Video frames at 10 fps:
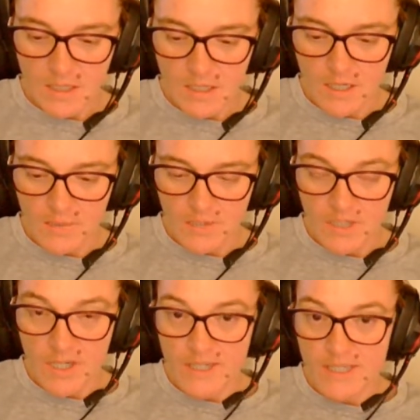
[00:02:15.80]
I'm going to
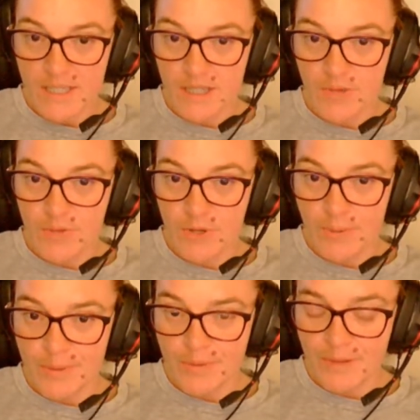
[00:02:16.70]
try to just get through a
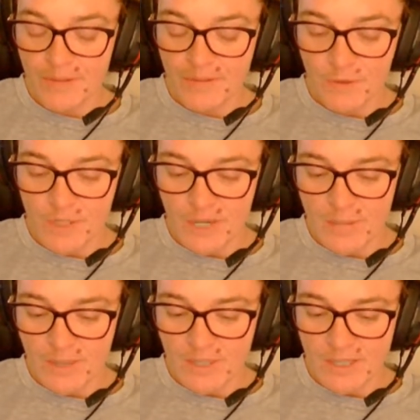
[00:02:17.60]
few
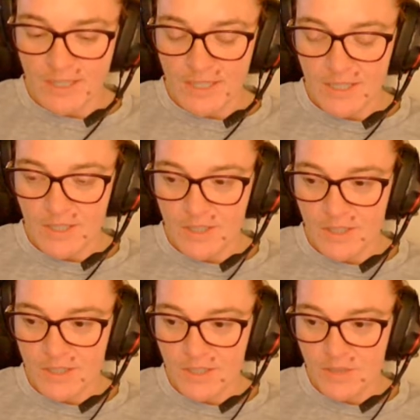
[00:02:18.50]
chapters here
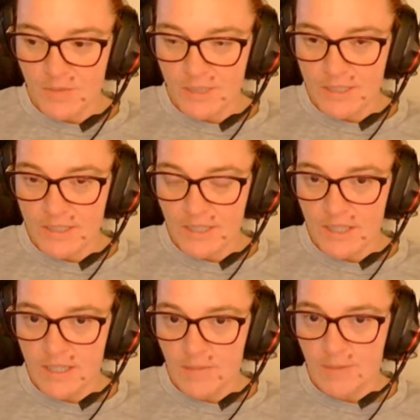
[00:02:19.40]
and just read like
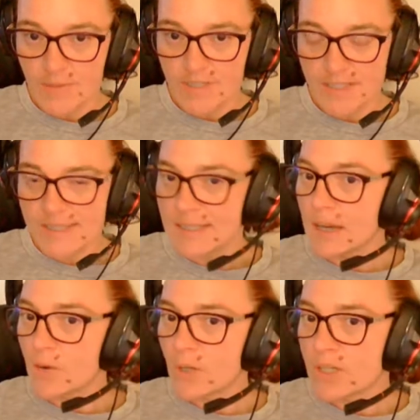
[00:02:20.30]
maybe just an
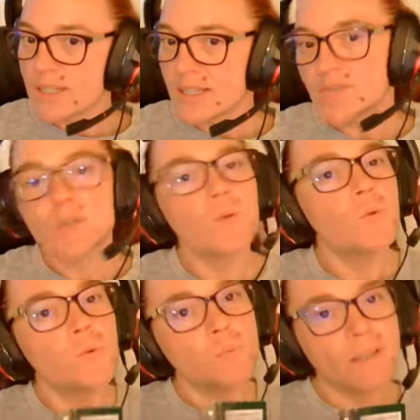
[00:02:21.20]
hour instead of
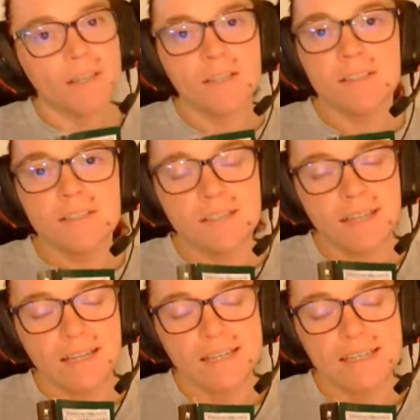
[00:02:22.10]
two because,
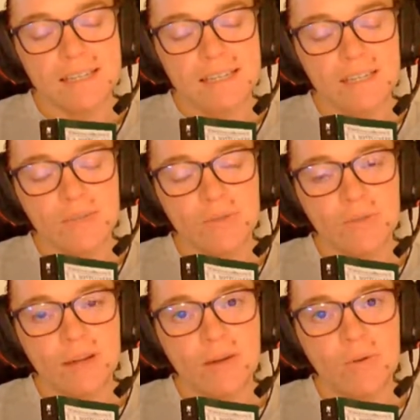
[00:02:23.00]
like I said,
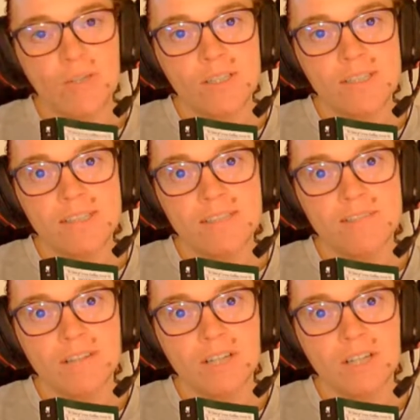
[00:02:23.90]
2 hours is a
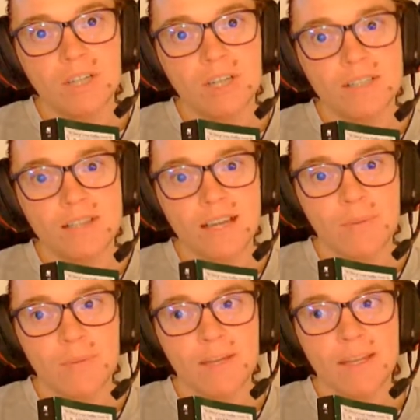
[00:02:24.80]
very long
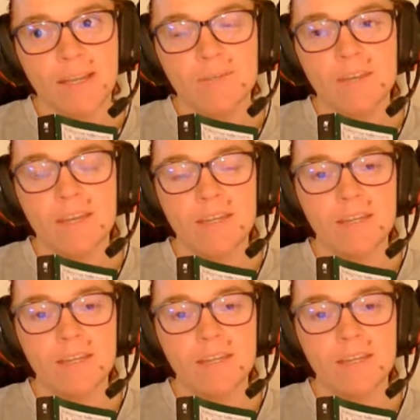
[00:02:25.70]
time and I get